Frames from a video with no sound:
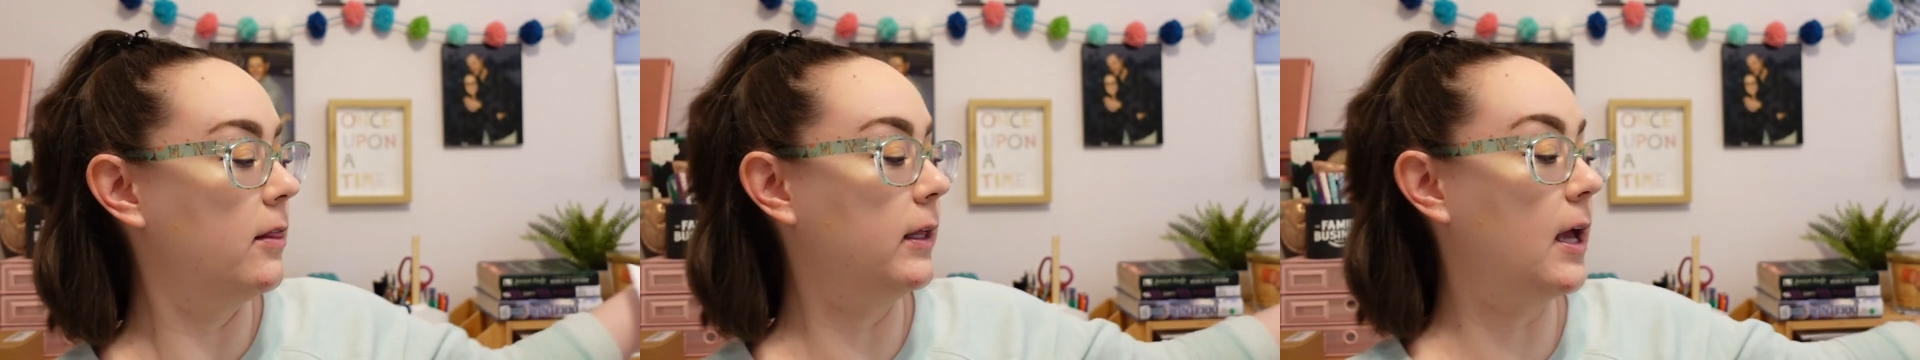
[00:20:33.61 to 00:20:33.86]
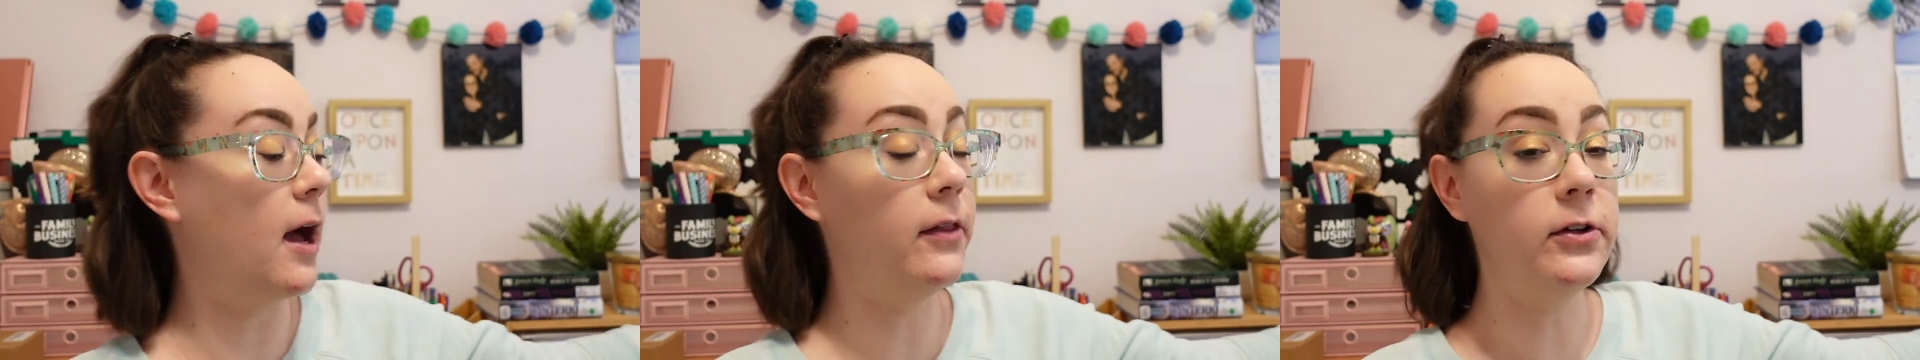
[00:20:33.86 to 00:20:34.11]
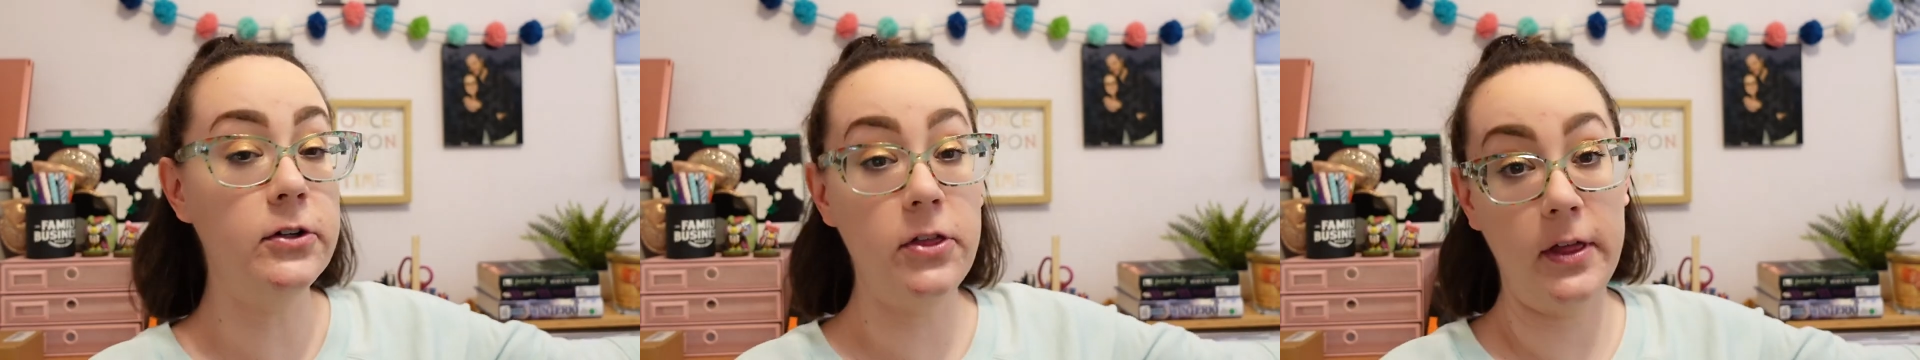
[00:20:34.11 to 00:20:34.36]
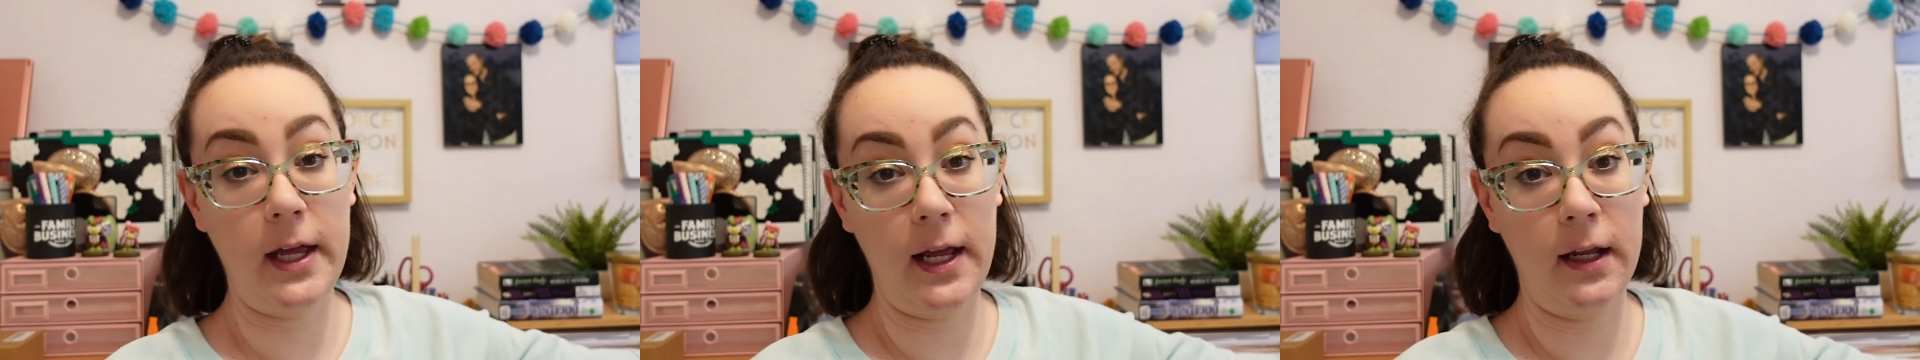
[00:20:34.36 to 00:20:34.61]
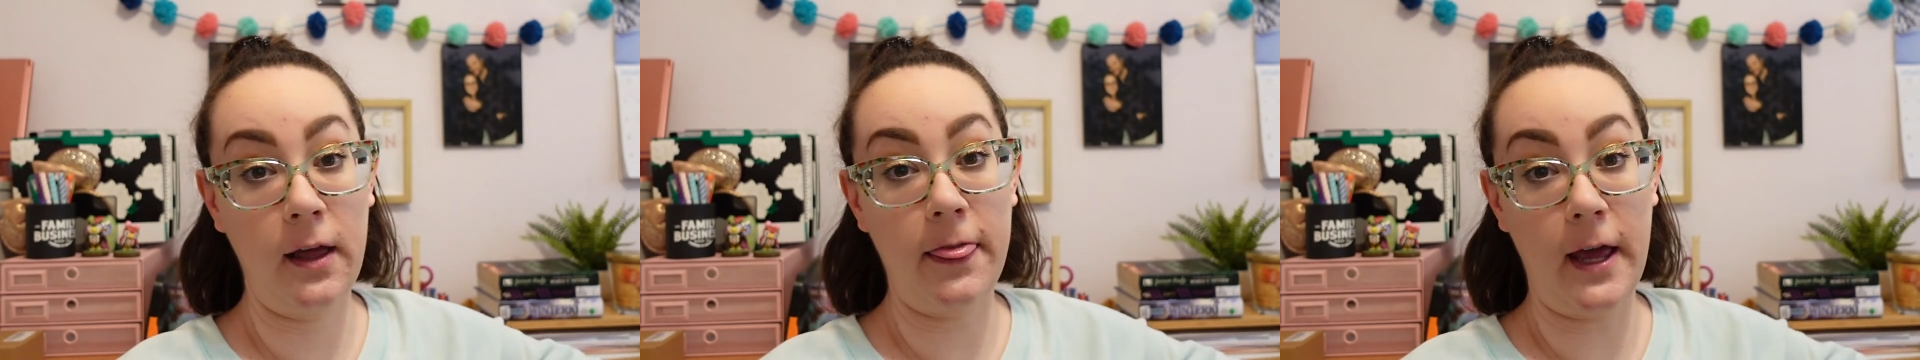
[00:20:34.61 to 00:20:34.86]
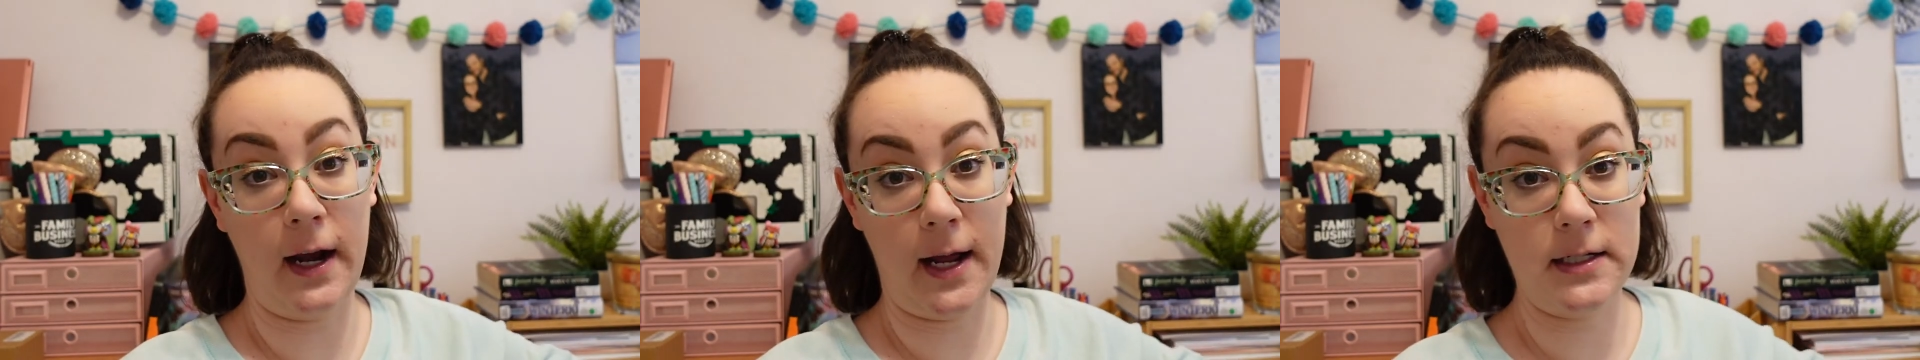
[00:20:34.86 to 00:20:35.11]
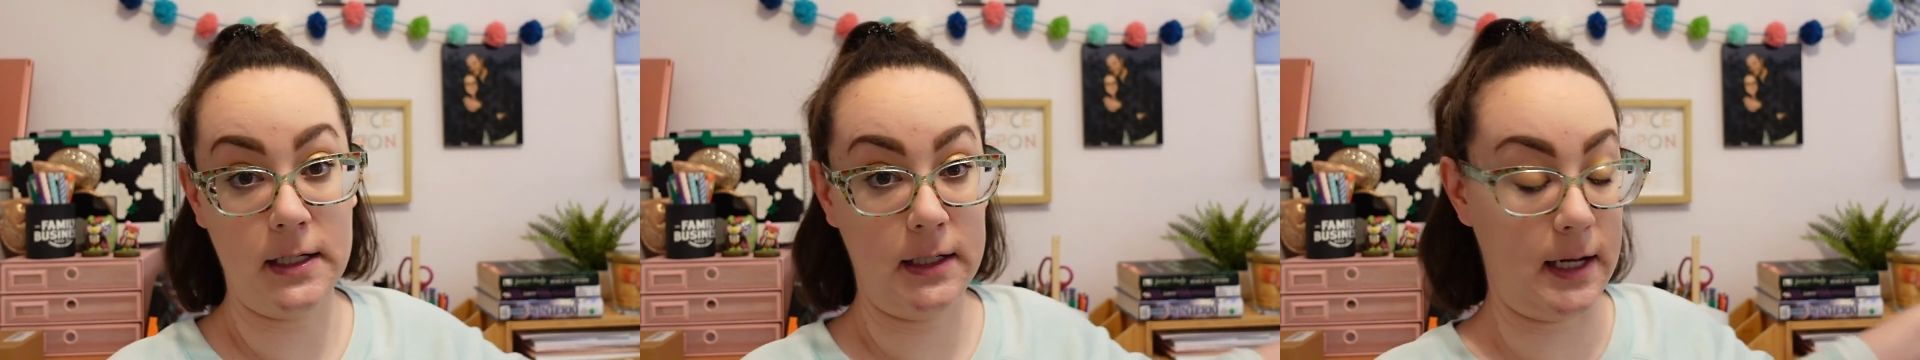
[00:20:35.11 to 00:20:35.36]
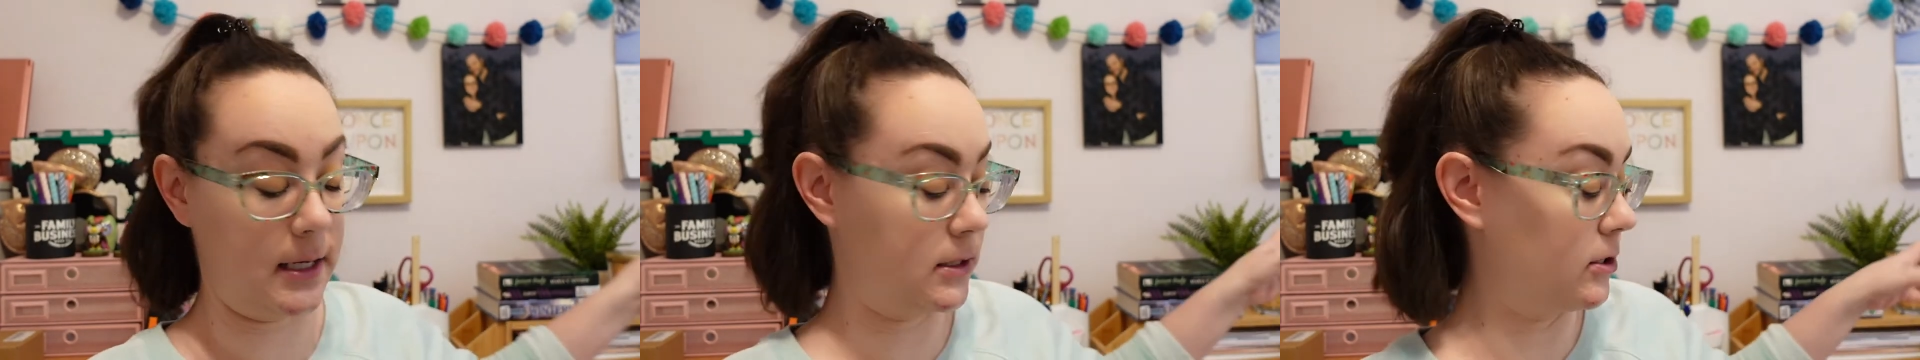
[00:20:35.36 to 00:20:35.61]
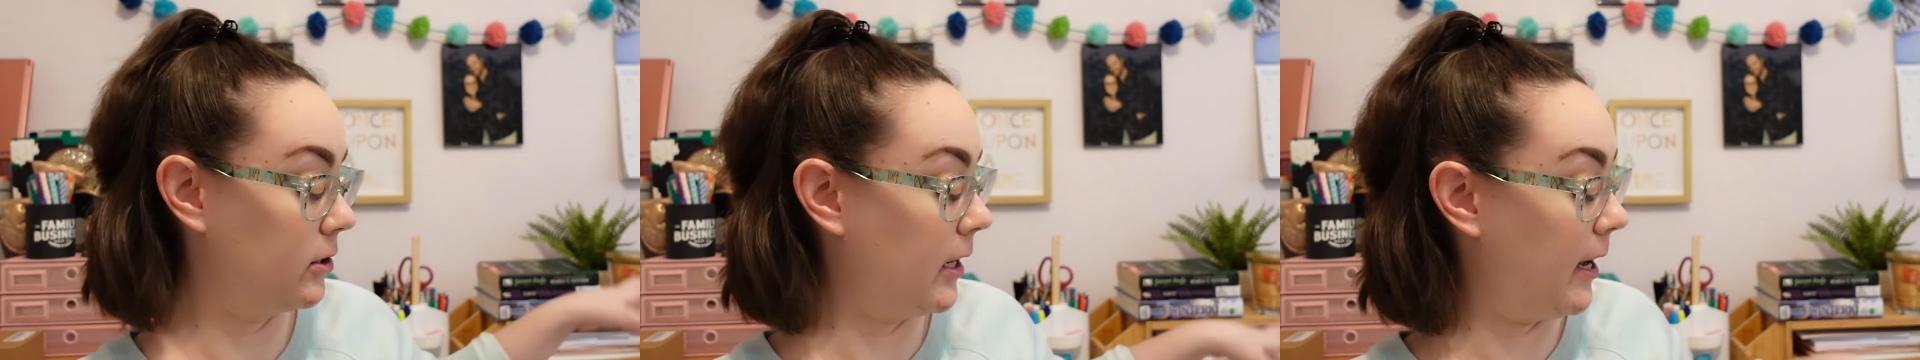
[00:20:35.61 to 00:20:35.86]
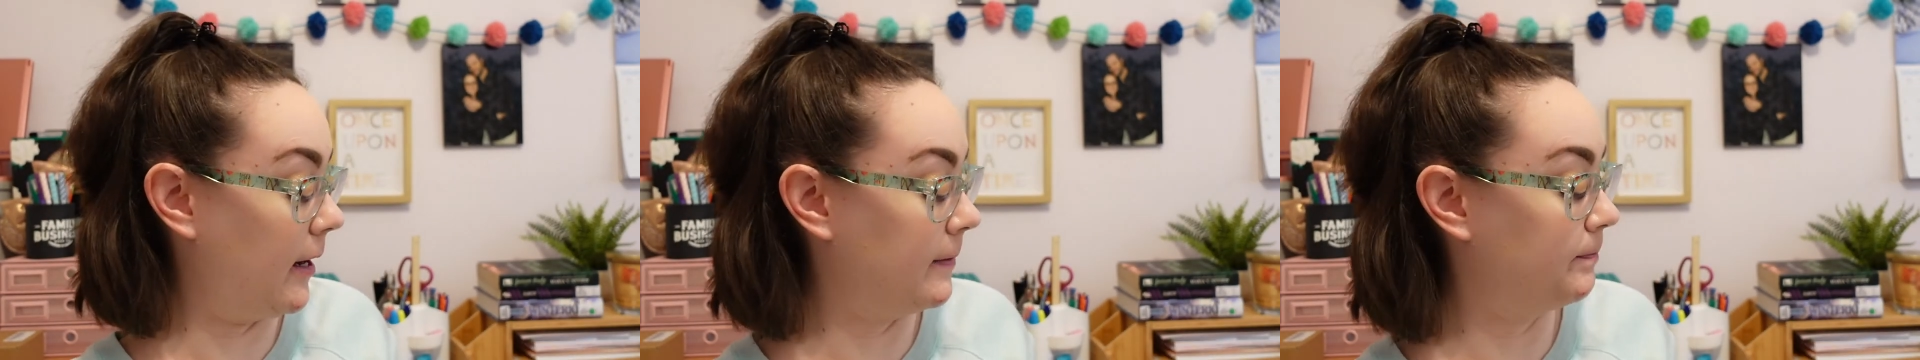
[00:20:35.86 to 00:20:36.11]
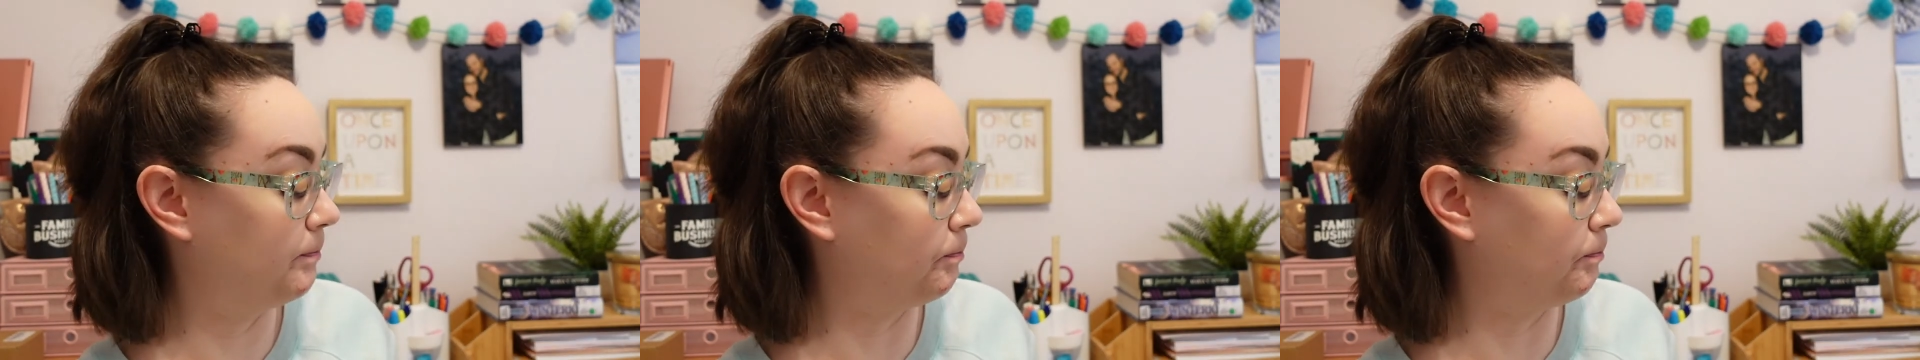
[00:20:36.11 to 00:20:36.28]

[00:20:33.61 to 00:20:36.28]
The other thing that I did yesterday